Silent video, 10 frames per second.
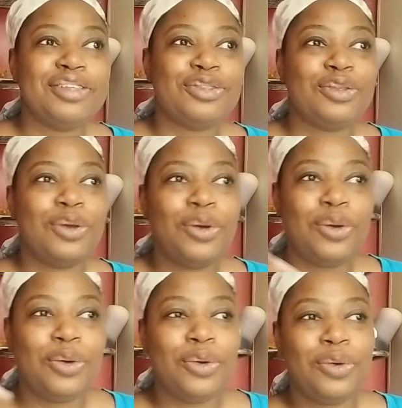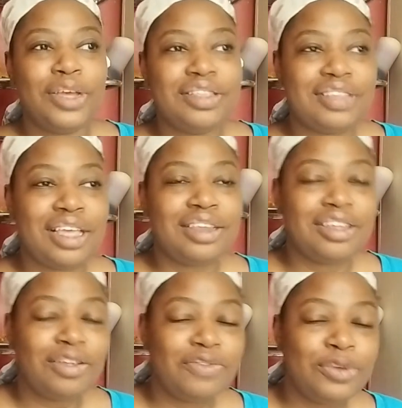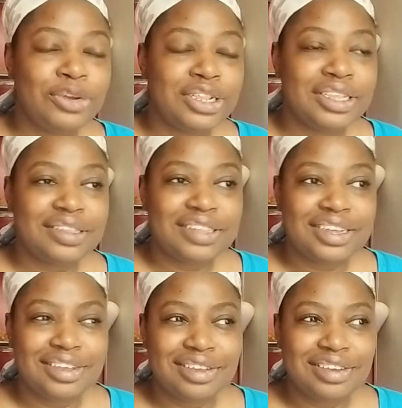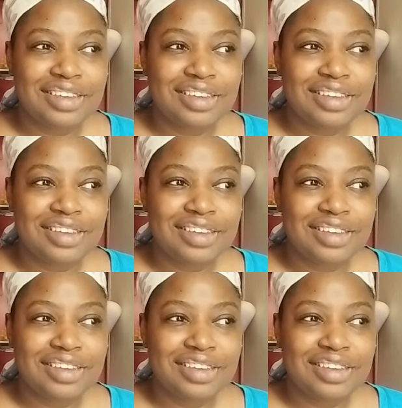So it's set in a feudalistic